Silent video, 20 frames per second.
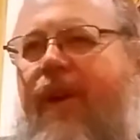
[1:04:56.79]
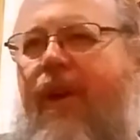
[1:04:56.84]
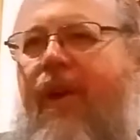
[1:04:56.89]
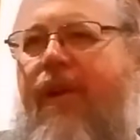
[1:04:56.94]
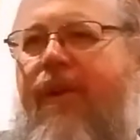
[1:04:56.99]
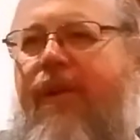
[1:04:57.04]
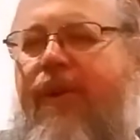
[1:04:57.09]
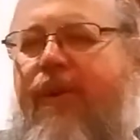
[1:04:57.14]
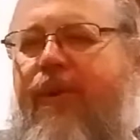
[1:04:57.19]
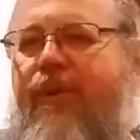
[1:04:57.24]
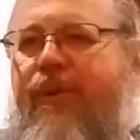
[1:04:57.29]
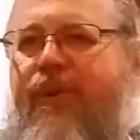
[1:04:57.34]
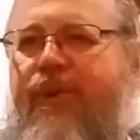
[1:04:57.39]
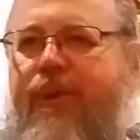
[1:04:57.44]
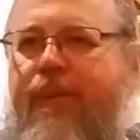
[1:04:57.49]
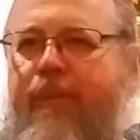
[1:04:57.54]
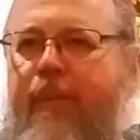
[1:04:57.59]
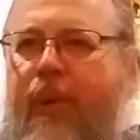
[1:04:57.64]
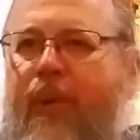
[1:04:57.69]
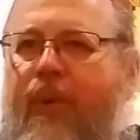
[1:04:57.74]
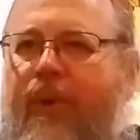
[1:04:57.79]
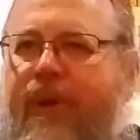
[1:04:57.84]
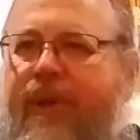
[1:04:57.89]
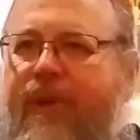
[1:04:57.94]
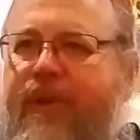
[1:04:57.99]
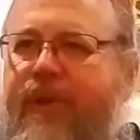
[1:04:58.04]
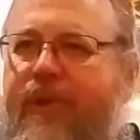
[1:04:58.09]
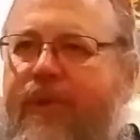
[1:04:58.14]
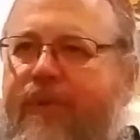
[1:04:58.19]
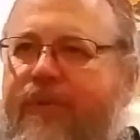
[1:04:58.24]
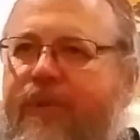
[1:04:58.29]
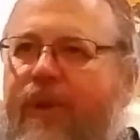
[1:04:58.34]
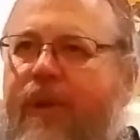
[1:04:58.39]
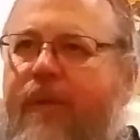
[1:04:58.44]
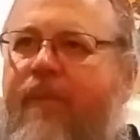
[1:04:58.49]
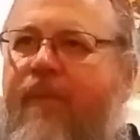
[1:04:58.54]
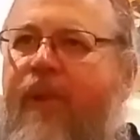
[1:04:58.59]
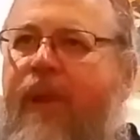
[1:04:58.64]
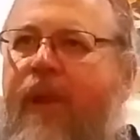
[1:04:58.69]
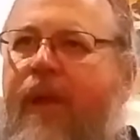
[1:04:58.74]
all of those points of uh,
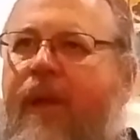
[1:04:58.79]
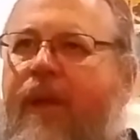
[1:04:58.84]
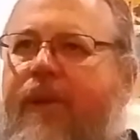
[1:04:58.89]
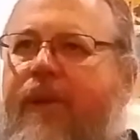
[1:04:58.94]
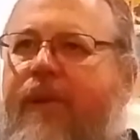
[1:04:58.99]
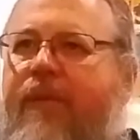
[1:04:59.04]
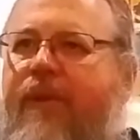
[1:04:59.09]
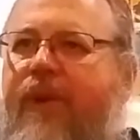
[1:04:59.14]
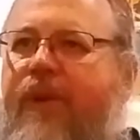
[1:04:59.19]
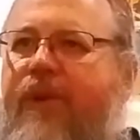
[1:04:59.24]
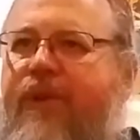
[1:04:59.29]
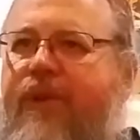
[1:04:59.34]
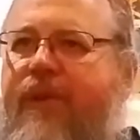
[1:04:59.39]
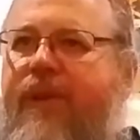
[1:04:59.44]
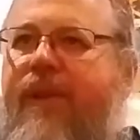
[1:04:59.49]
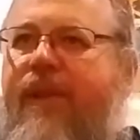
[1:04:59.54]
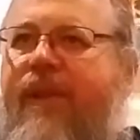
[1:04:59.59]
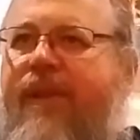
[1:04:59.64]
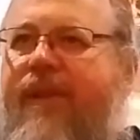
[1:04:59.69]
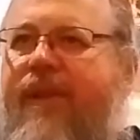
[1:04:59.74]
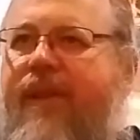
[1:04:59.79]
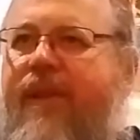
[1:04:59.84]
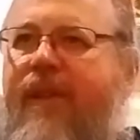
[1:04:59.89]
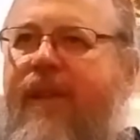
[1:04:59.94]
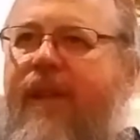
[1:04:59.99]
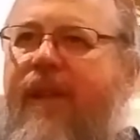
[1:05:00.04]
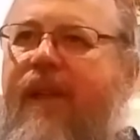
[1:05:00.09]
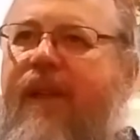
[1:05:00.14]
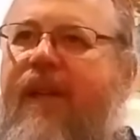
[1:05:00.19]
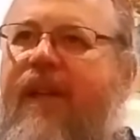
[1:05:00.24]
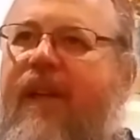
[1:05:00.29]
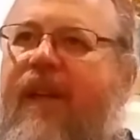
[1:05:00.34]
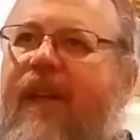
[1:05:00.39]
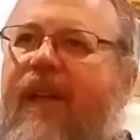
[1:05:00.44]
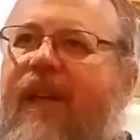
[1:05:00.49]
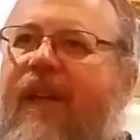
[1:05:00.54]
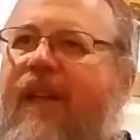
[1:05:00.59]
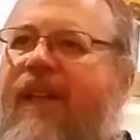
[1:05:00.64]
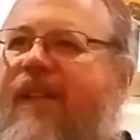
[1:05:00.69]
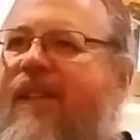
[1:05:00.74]
division.
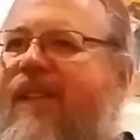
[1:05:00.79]
Uh,